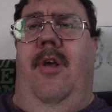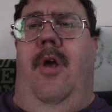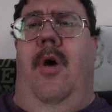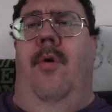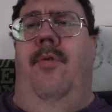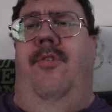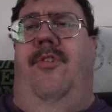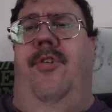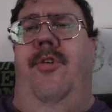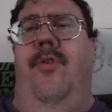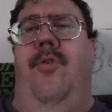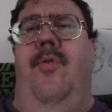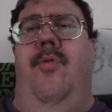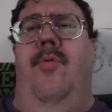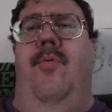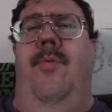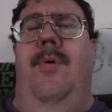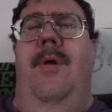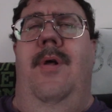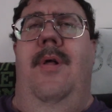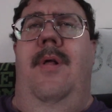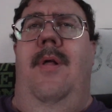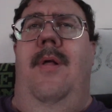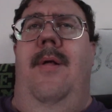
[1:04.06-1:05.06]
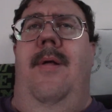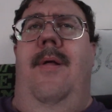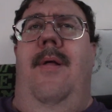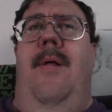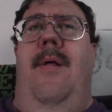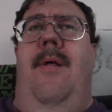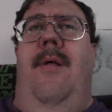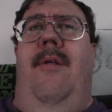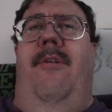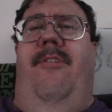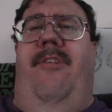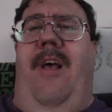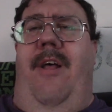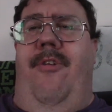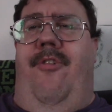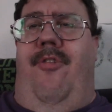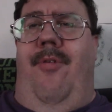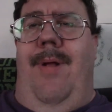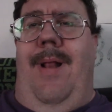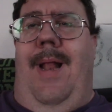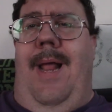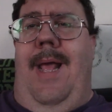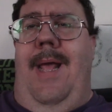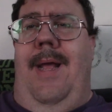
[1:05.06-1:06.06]
go to
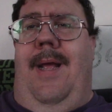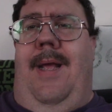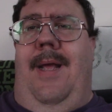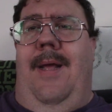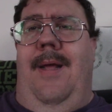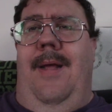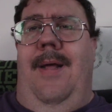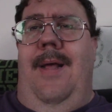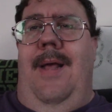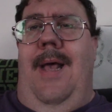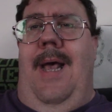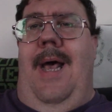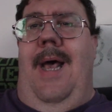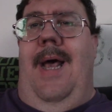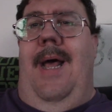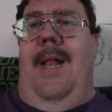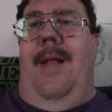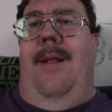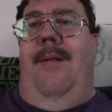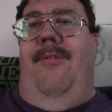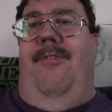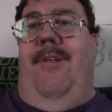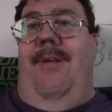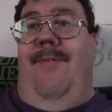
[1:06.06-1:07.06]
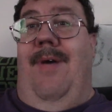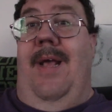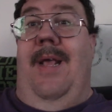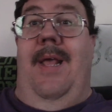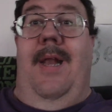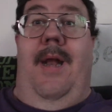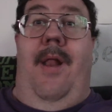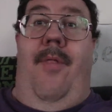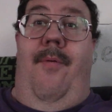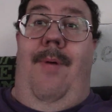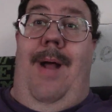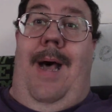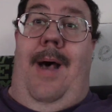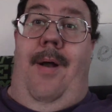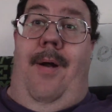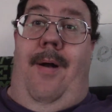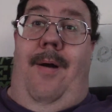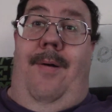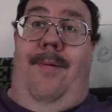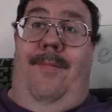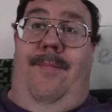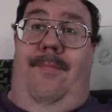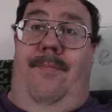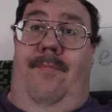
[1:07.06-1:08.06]
CenturyLink and see if I can get another
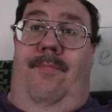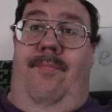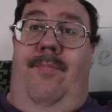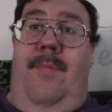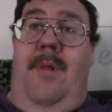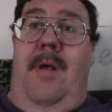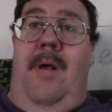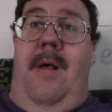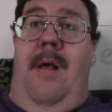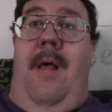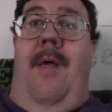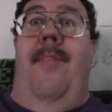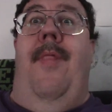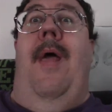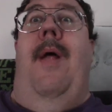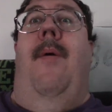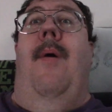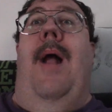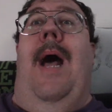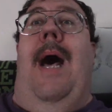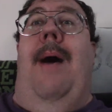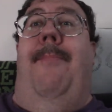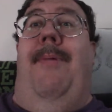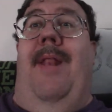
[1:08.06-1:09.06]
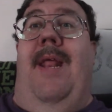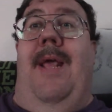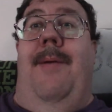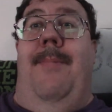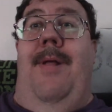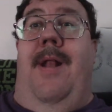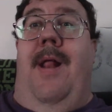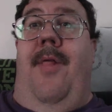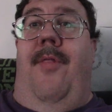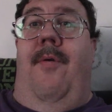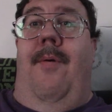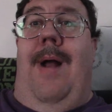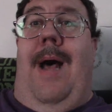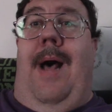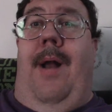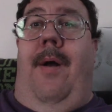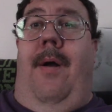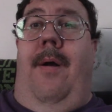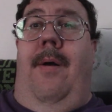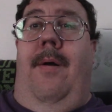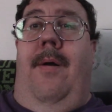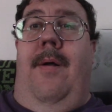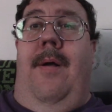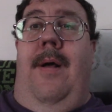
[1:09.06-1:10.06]
router. They were happy to give me another
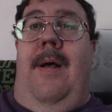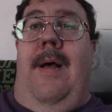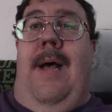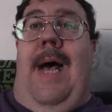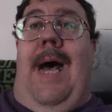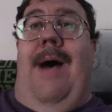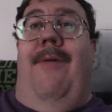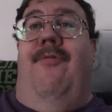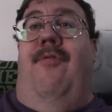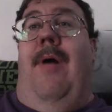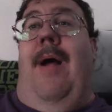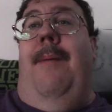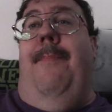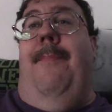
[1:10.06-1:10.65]
router after I